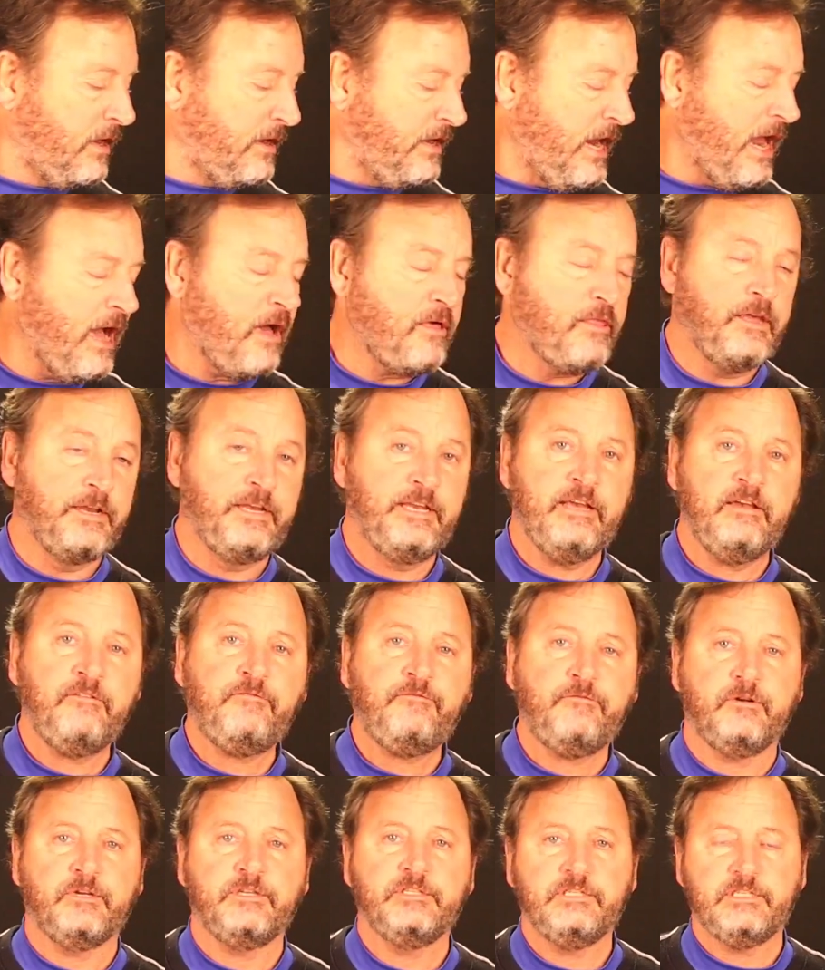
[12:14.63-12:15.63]
Now the
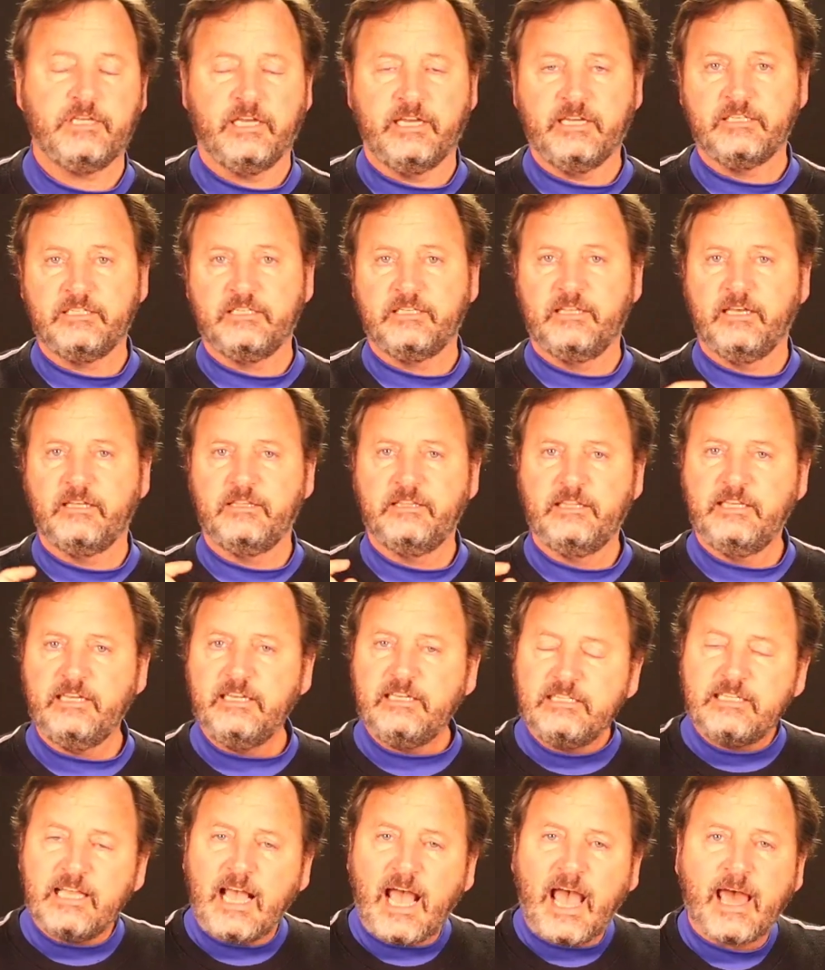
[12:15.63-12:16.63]
difference is that
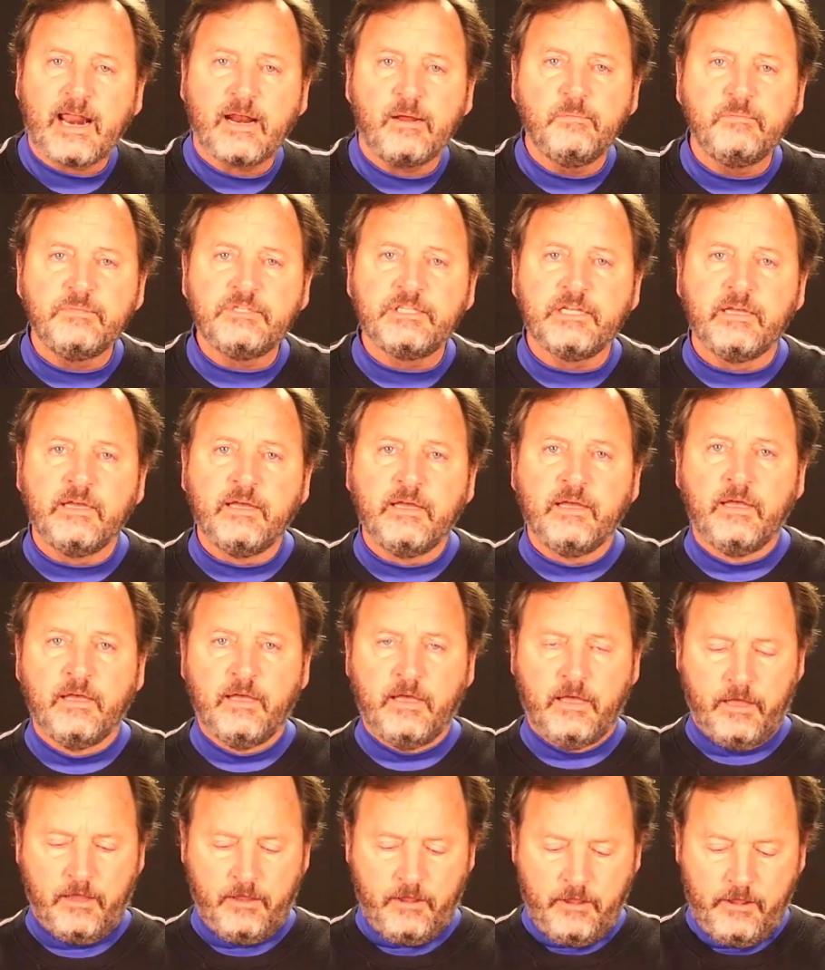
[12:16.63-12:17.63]
these atoms,
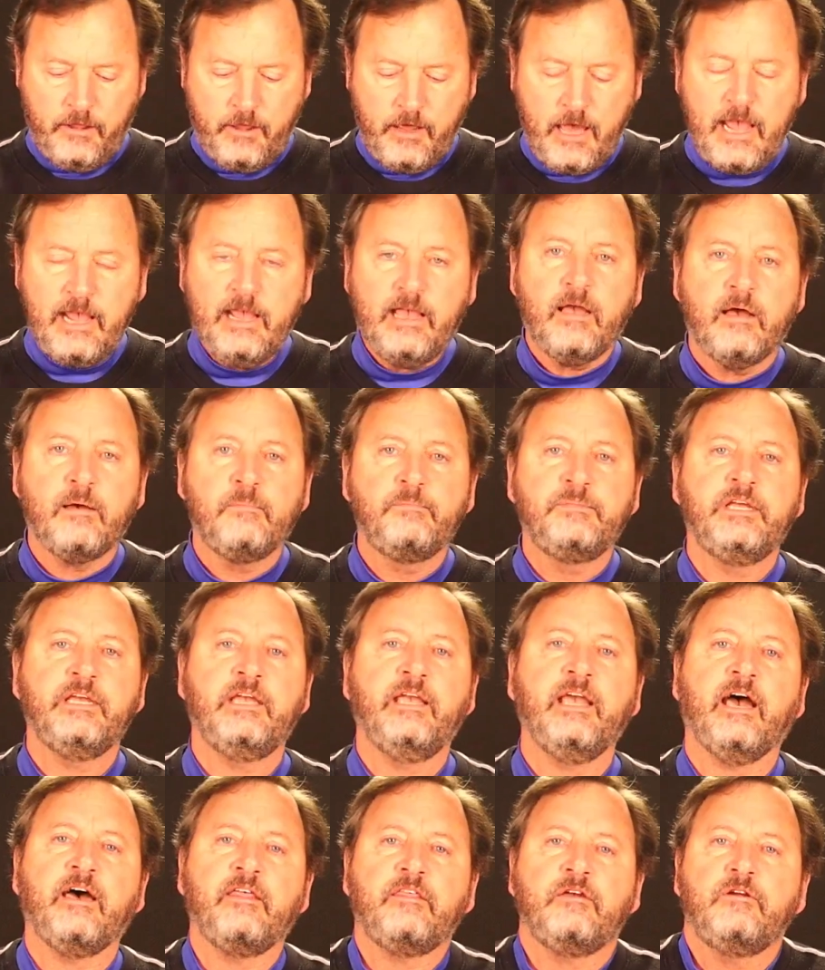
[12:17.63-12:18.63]
they come
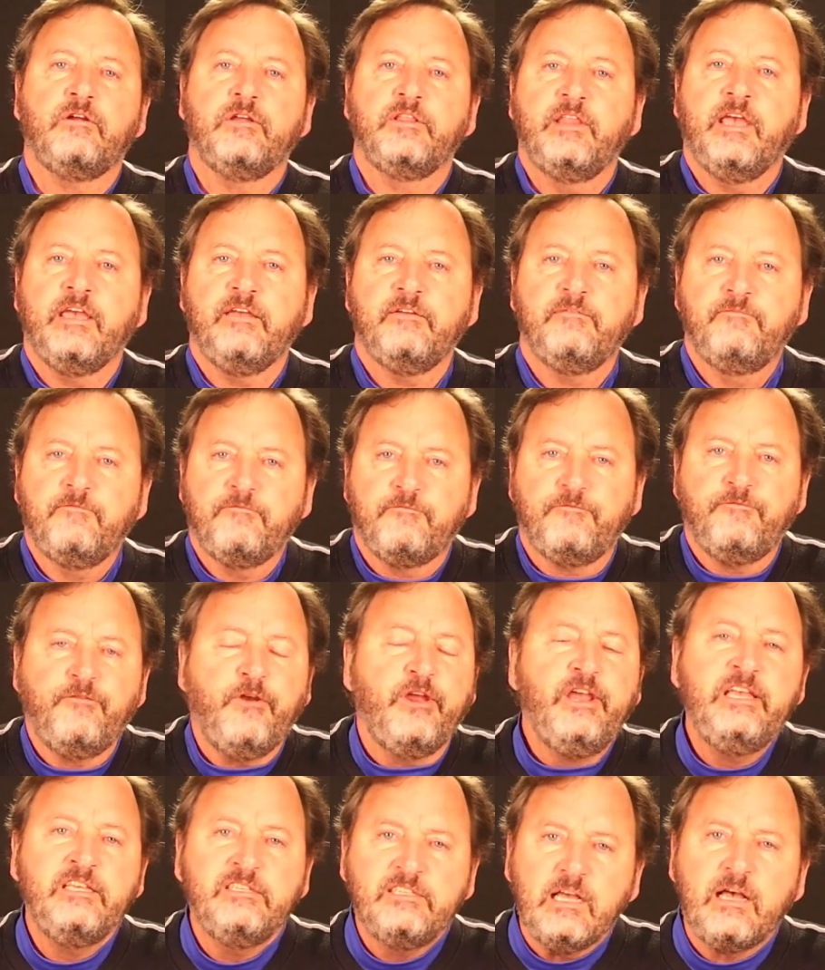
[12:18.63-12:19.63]
together and they
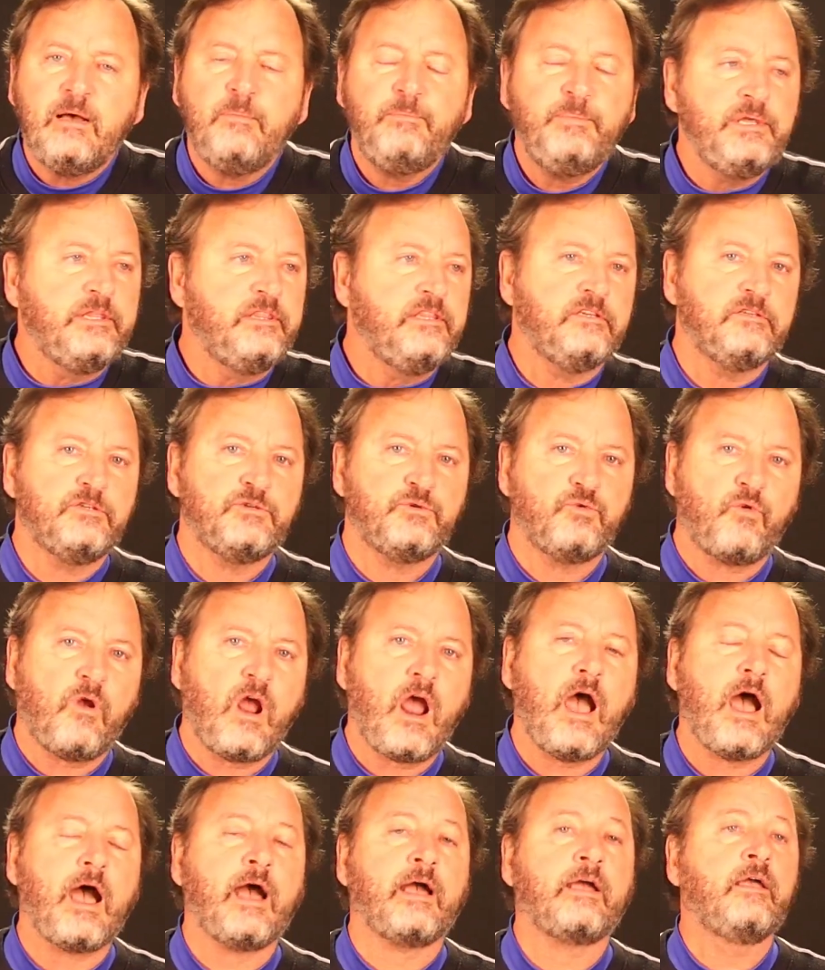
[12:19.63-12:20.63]
freeze up in this
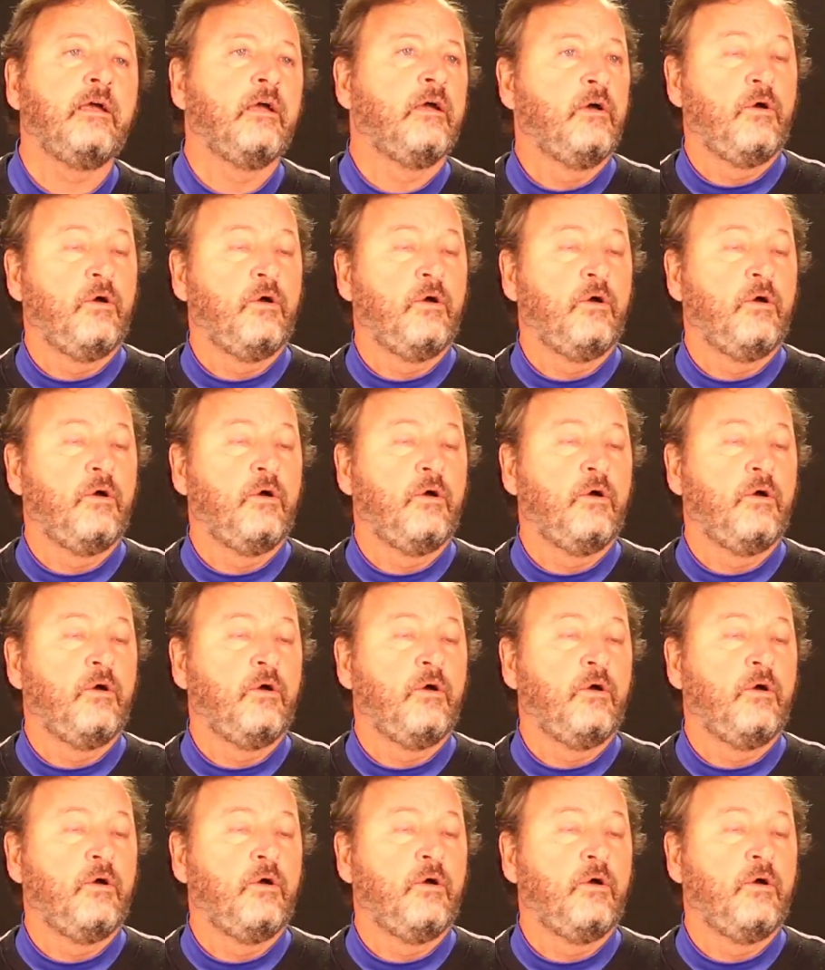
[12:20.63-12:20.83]
rock.